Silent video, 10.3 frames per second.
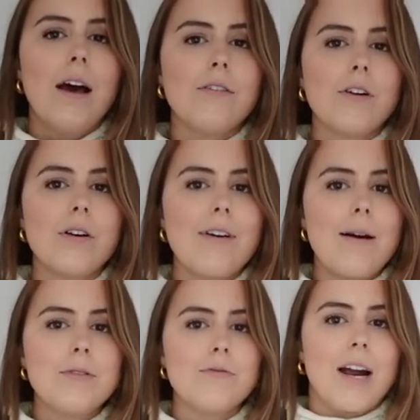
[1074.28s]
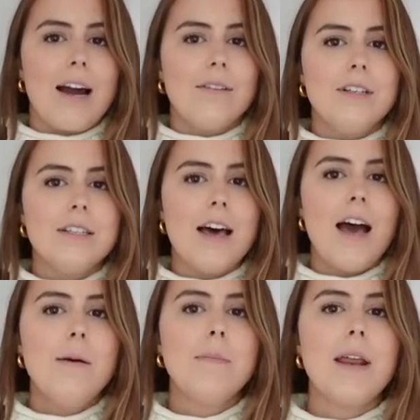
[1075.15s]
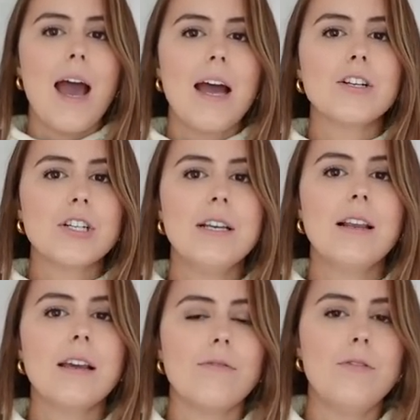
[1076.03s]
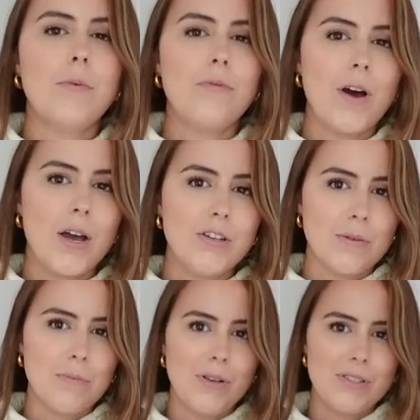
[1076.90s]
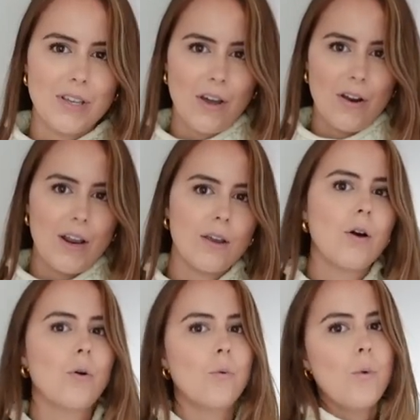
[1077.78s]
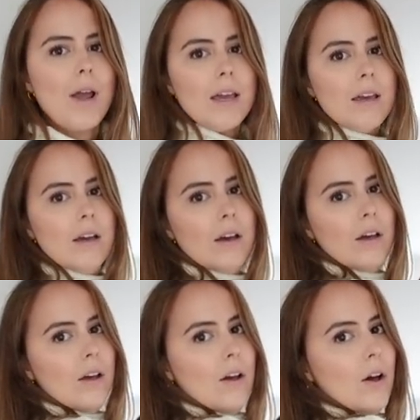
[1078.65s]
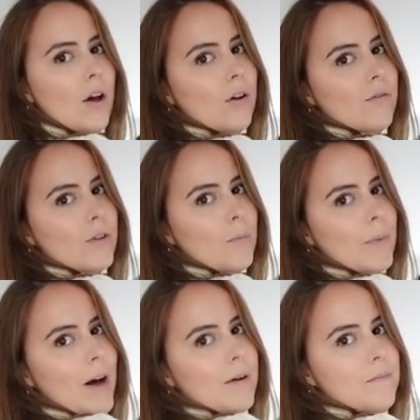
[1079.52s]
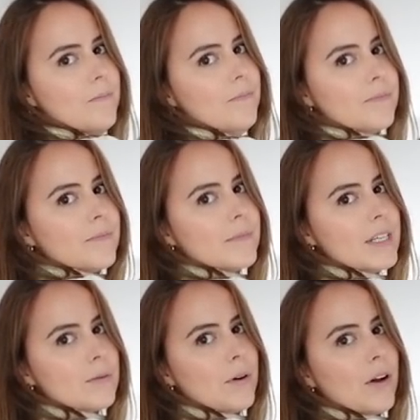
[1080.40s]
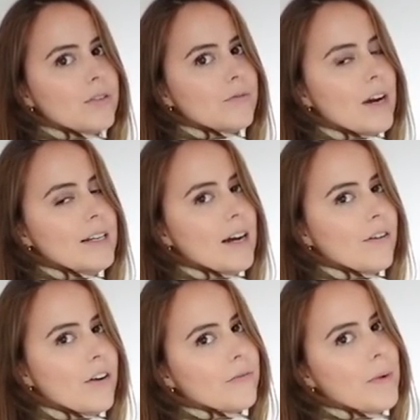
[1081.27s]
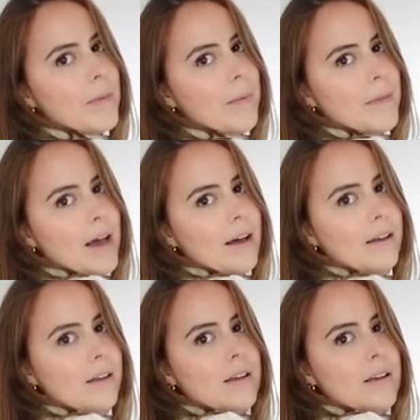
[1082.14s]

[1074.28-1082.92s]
I've got it wrapped around there but it actually like if you prefer jumpers that go like way over your bum this one goes right down over my bum there,